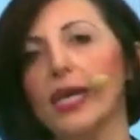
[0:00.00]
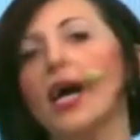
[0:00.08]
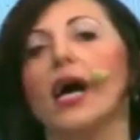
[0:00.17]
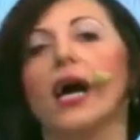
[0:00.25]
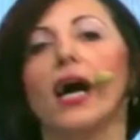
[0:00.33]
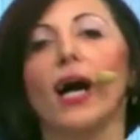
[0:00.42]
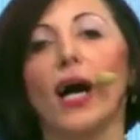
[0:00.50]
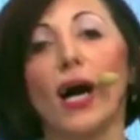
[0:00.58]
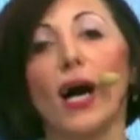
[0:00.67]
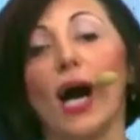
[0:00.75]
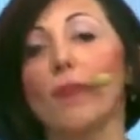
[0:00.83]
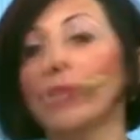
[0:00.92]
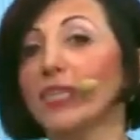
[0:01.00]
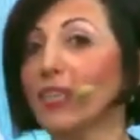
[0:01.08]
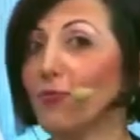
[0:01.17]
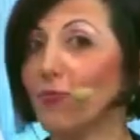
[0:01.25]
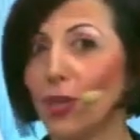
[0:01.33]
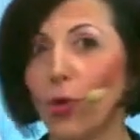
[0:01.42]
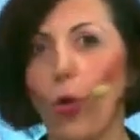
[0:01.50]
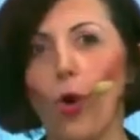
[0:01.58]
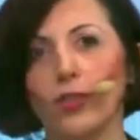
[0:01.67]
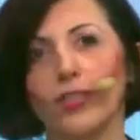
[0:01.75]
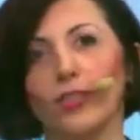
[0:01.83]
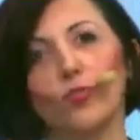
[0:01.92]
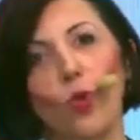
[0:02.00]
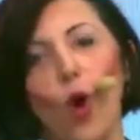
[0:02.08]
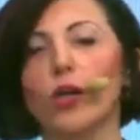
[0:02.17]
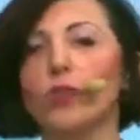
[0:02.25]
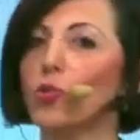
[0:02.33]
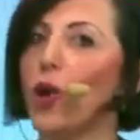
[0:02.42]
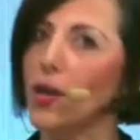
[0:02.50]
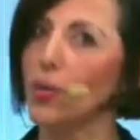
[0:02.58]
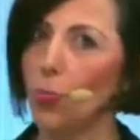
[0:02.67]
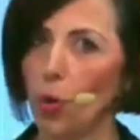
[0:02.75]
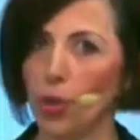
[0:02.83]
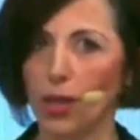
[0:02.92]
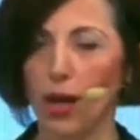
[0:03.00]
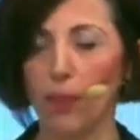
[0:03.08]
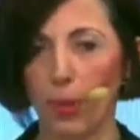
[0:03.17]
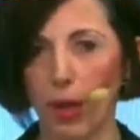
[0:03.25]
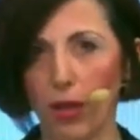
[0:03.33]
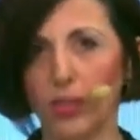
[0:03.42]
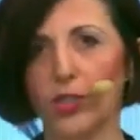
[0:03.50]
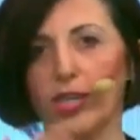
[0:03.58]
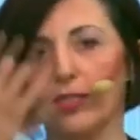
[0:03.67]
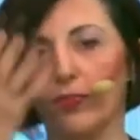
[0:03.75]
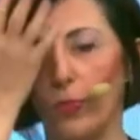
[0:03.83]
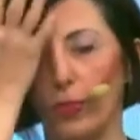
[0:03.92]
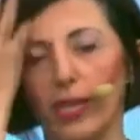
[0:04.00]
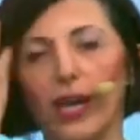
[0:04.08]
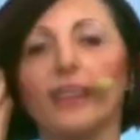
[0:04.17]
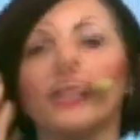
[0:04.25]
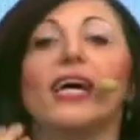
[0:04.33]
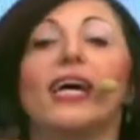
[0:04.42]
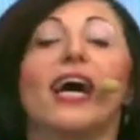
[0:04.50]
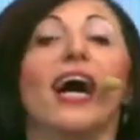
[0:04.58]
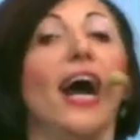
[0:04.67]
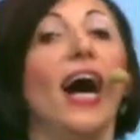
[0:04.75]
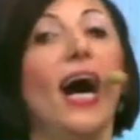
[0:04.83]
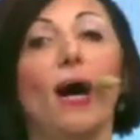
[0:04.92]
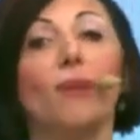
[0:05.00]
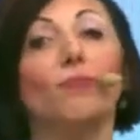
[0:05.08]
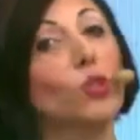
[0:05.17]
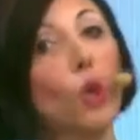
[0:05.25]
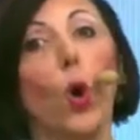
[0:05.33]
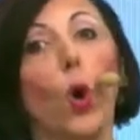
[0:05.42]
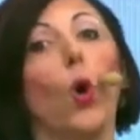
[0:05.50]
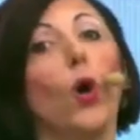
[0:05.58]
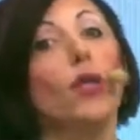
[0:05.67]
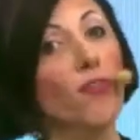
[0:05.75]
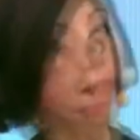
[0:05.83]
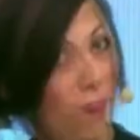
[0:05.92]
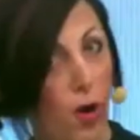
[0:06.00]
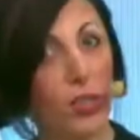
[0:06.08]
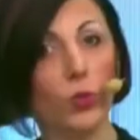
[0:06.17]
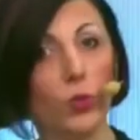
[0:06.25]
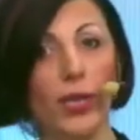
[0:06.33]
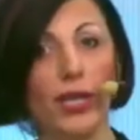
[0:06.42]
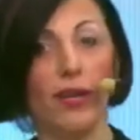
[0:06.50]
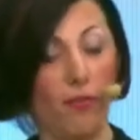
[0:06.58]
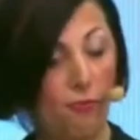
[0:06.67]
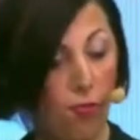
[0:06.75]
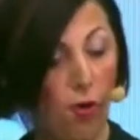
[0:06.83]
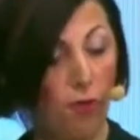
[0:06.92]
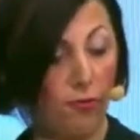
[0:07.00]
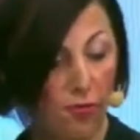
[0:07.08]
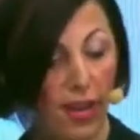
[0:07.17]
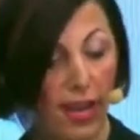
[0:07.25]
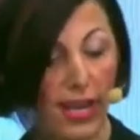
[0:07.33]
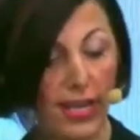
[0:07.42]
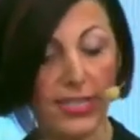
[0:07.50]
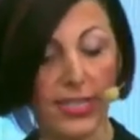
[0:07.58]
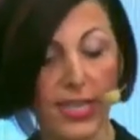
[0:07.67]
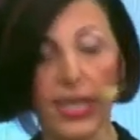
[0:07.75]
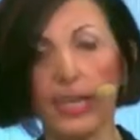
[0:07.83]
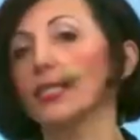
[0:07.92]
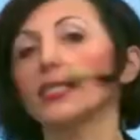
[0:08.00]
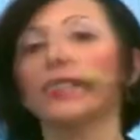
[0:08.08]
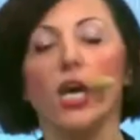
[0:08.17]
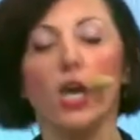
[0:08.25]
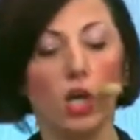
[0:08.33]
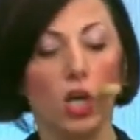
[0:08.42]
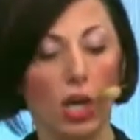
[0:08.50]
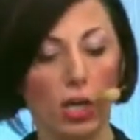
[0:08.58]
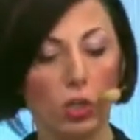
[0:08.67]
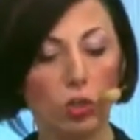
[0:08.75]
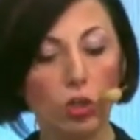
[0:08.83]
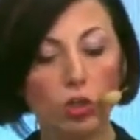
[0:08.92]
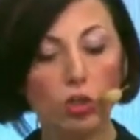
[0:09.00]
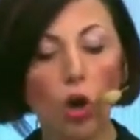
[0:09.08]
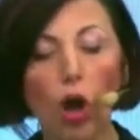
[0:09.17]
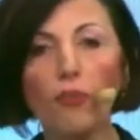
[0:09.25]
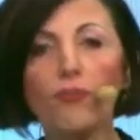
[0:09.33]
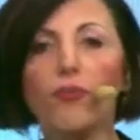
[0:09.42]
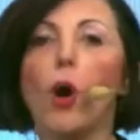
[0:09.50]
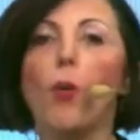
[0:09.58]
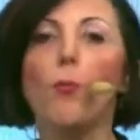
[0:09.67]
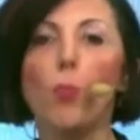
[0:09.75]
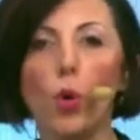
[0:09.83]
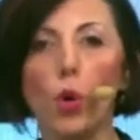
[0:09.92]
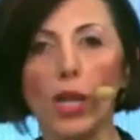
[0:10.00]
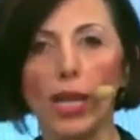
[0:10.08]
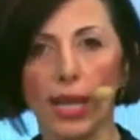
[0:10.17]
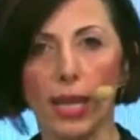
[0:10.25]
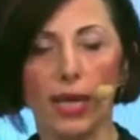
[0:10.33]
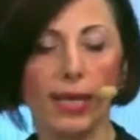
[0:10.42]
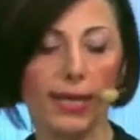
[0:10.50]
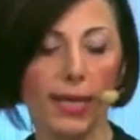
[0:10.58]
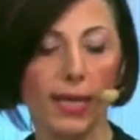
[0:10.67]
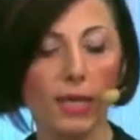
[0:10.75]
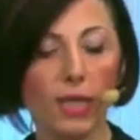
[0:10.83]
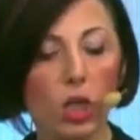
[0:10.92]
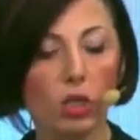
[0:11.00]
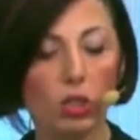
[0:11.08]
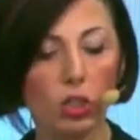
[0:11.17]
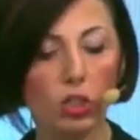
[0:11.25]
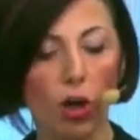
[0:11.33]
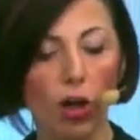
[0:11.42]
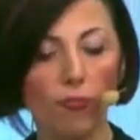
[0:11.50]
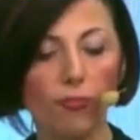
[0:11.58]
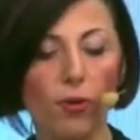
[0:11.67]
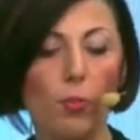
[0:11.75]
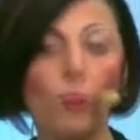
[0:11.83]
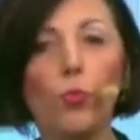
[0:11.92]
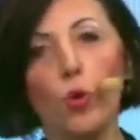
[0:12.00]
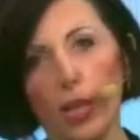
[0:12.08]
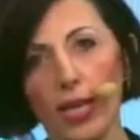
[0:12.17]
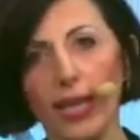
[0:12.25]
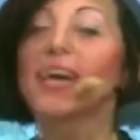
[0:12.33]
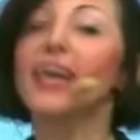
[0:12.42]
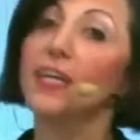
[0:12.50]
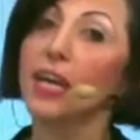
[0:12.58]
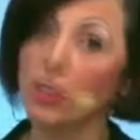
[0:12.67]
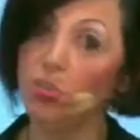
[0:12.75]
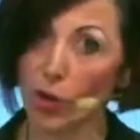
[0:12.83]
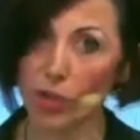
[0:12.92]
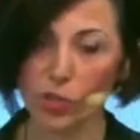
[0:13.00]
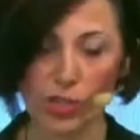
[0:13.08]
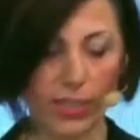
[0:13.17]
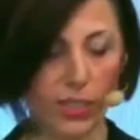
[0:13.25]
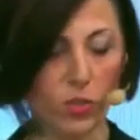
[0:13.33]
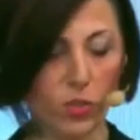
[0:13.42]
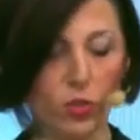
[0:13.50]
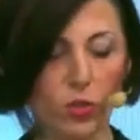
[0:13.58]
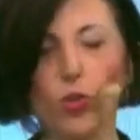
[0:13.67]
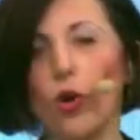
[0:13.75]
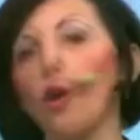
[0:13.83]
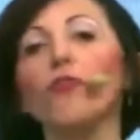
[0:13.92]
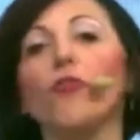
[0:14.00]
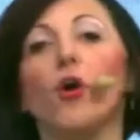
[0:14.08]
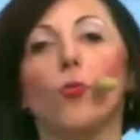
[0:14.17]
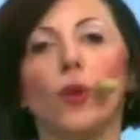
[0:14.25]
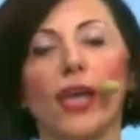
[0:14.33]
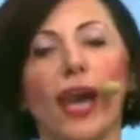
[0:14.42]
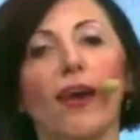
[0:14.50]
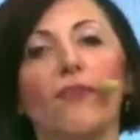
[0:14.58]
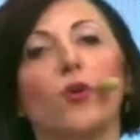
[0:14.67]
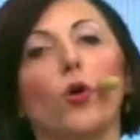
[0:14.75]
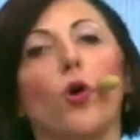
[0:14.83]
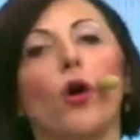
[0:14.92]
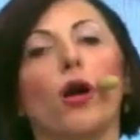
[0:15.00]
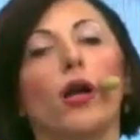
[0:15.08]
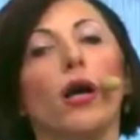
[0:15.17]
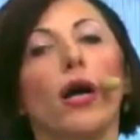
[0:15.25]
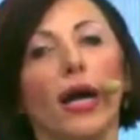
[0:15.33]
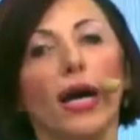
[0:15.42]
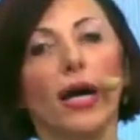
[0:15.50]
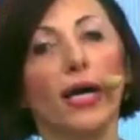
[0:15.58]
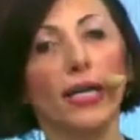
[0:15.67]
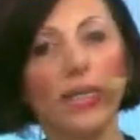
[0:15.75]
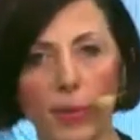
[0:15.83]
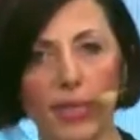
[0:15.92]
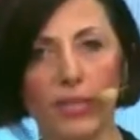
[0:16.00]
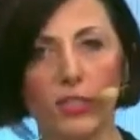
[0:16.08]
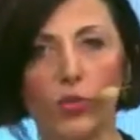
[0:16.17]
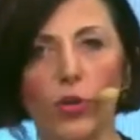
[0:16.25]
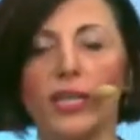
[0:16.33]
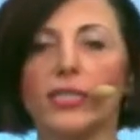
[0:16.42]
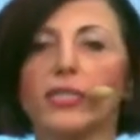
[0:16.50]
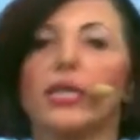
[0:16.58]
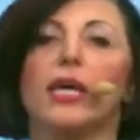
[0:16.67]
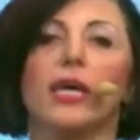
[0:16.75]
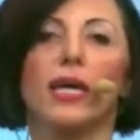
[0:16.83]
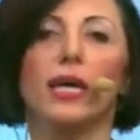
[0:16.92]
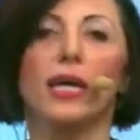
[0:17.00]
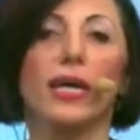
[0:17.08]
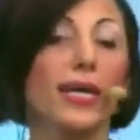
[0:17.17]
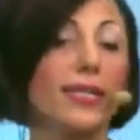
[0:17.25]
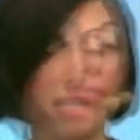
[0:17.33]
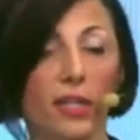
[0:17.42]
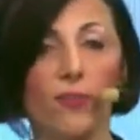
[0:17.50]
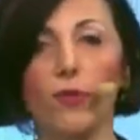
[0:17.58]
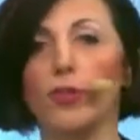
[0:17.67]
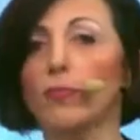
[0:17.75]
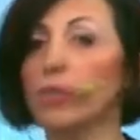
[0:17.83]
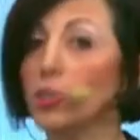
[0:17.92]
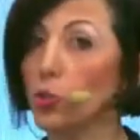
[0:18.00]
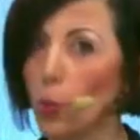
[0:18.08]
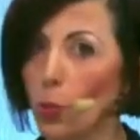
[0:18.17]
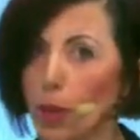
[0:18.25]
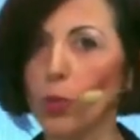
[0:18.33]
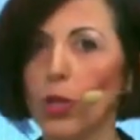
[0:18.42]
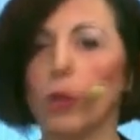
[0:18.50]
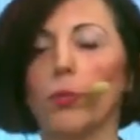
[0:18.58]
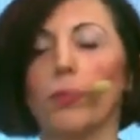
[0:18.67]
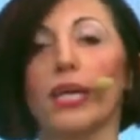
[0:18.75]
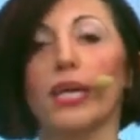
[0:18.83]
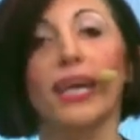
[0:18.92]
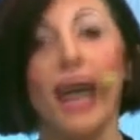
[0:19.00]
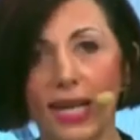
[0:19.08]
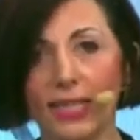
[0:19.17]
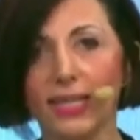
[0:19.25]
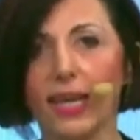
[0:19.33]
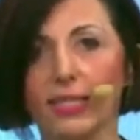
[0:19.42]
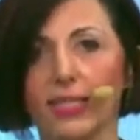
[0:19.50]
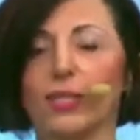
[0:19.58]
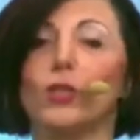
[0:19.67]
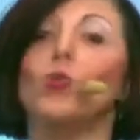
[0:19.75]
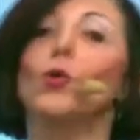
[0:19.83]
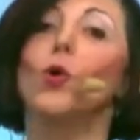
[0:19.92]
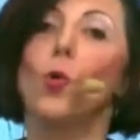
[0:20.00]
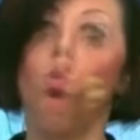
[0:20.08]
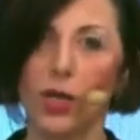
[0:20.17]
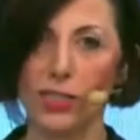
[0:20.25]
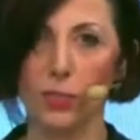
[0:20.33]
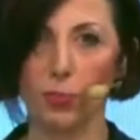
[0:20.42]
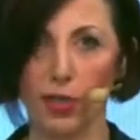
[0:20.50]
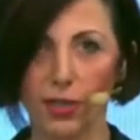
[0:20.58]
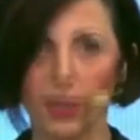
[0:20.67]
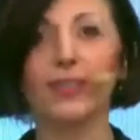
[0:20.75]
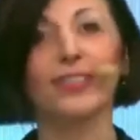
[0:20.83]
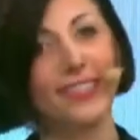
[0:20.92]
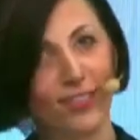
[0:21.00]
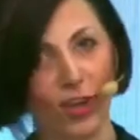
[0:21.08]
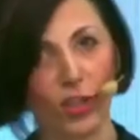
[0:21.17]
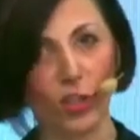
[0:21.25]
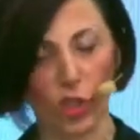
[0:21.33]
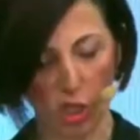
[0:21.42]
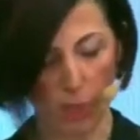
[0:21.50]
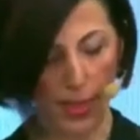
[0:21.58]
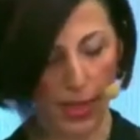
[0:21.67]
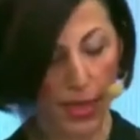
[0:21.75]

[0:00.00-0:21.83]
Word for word: I must have recalled it wrong, so I apologize for that. Um, so the first winner from France is Rodolphe Muli. Again, Rodolphe Muli. Congratulations, Rodolphe. We have your uh, email address uh, and telephone number, so we will be contacting you once the product starts shipping.